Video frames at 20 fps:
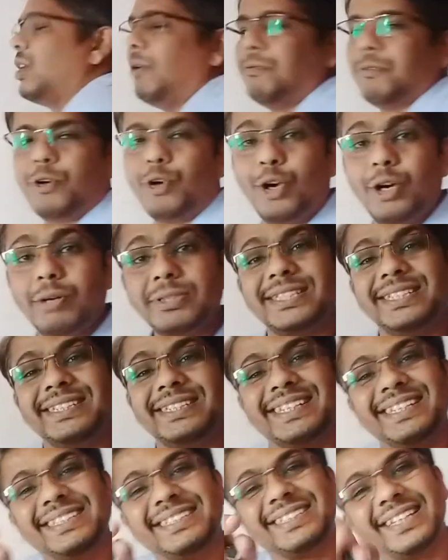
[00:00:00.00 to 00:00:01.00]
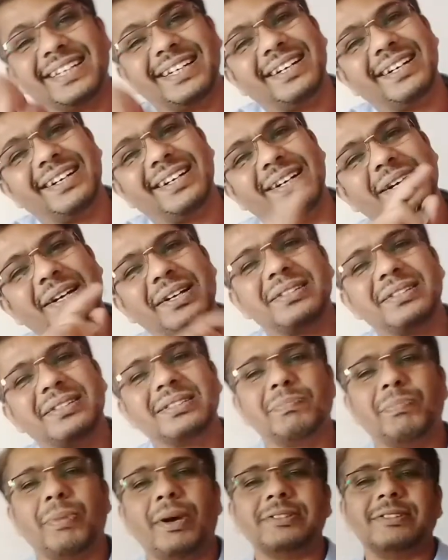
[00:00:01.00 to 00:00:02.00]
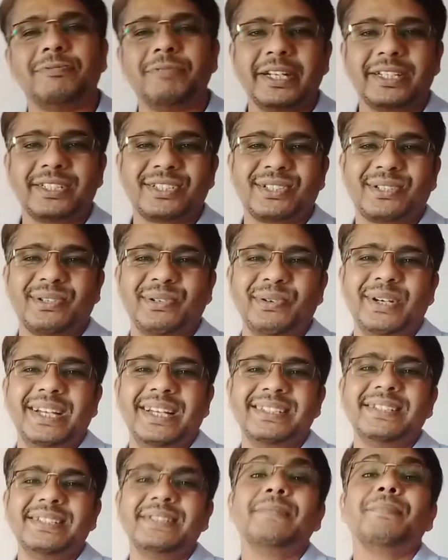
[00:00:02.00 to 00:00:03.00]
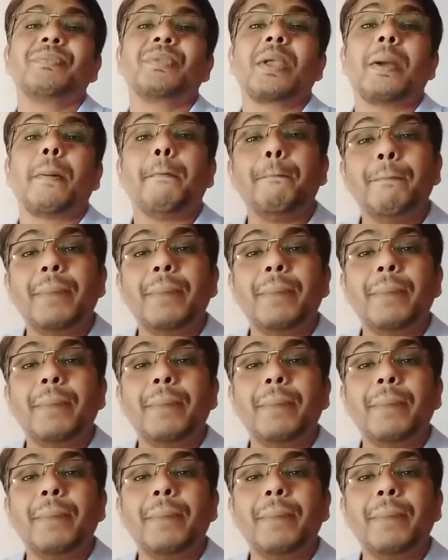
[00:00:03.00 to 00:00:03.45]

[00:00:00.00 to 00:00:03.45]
yes, of course it is a perfect square.